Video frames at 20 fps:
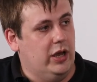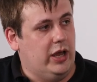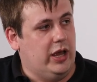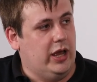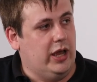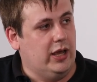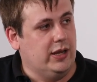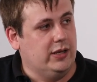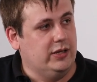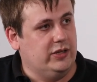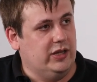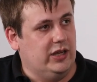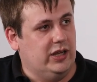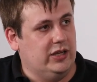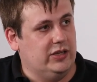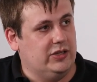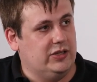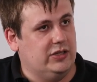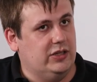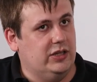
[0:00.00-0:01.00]
And
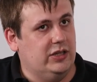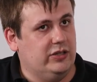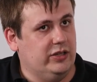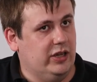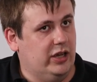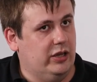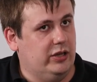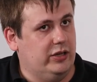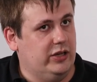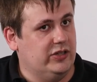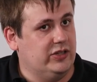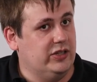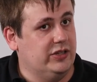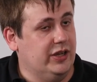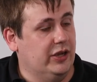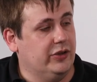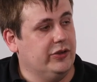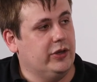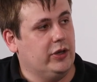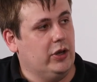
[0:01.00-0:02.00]
is the
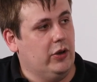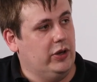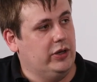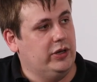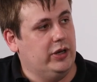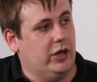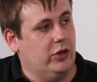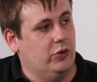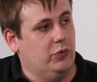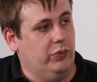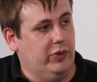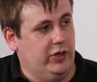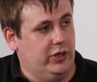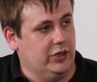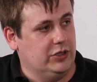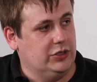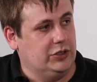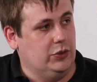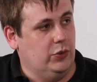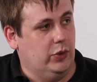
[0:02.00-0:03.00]
delta going down
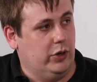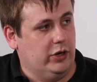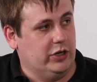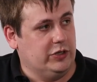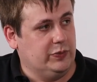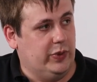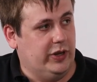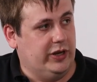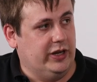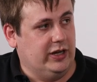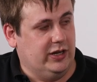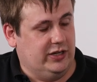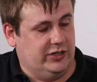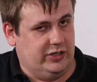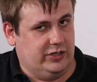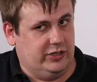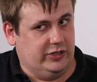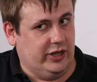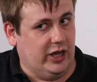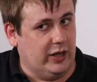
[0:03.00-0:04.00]
because you are spending less
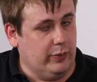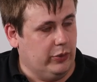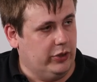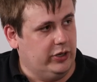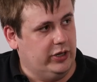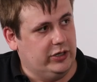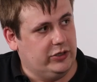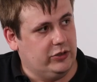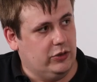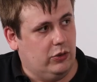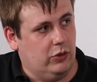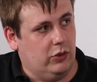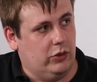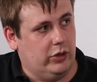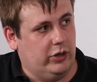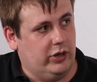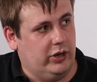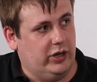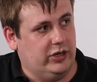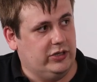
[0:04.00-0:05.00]
time on it,
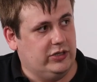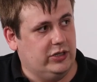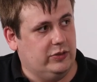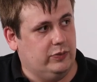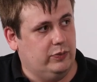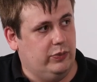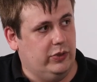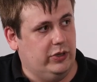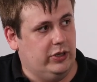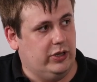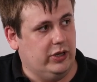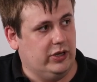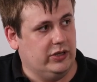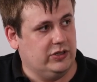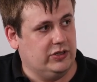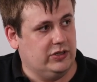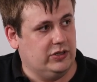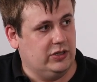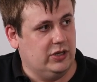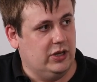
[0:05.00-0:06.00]
or is it
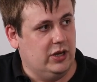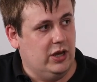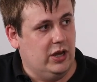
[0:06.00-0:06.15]
because